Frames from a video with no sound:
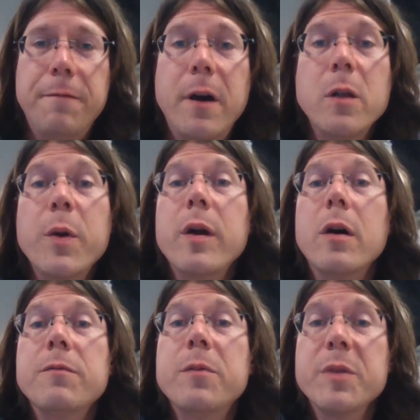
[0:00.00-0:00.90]
following
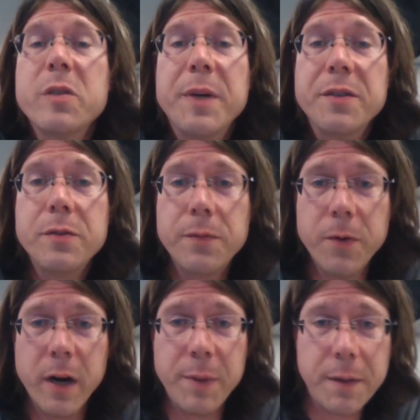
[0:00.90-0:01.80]
on from expansive
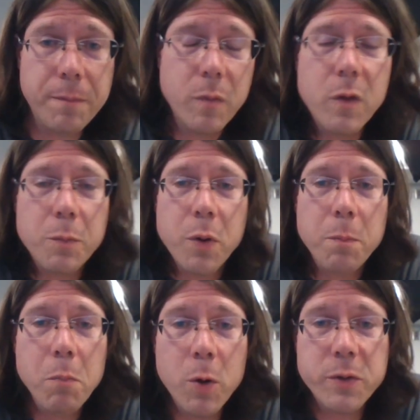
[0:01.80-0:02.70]
framing that
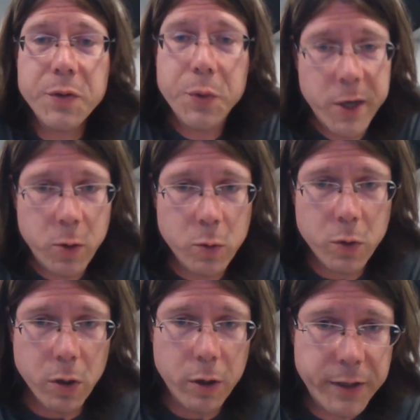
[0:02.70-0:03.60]
promotes threshold
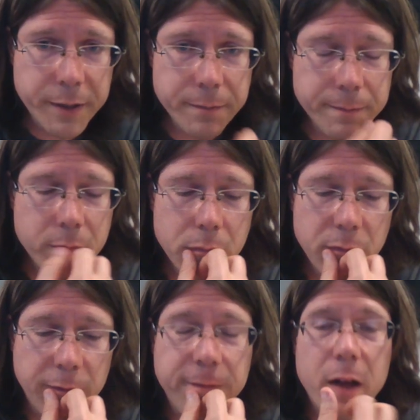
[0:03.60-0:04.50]
crossing,
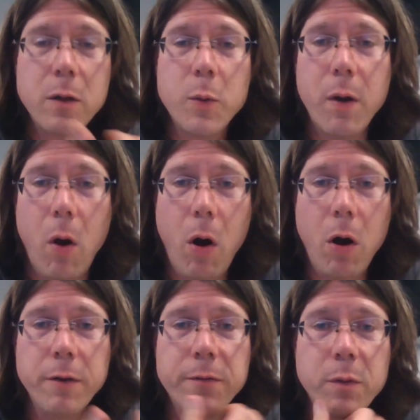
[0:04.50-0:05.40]
following
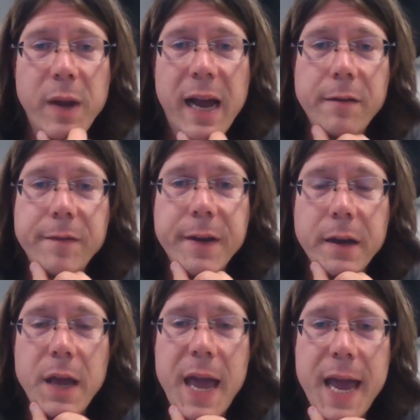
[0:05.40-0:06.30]
on from
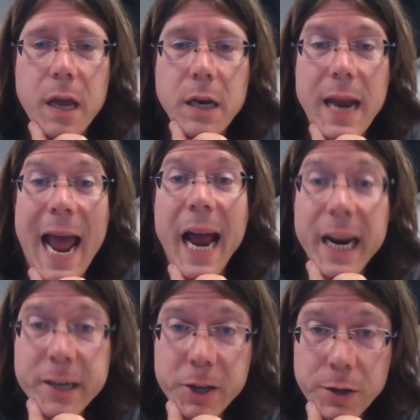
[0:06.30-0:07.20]
having an
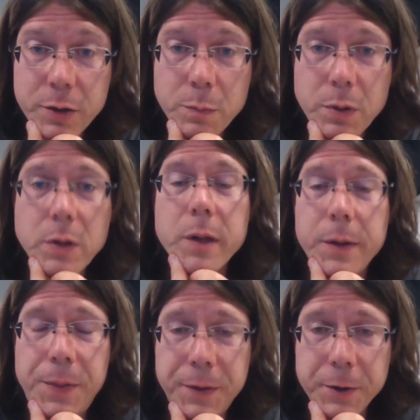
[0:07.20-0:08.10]
actionable
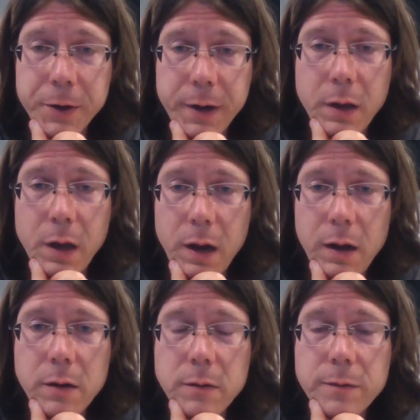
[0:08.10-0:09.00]
theory
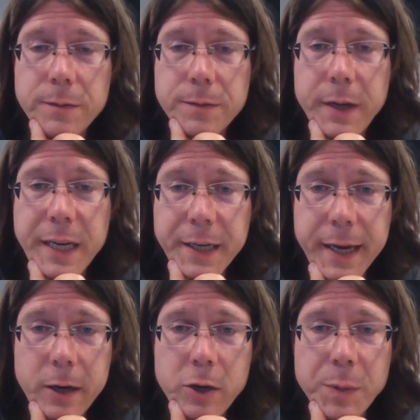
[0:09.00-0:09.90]
of
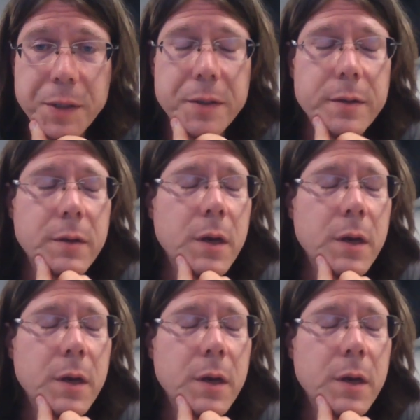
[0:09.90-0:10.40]
engagement.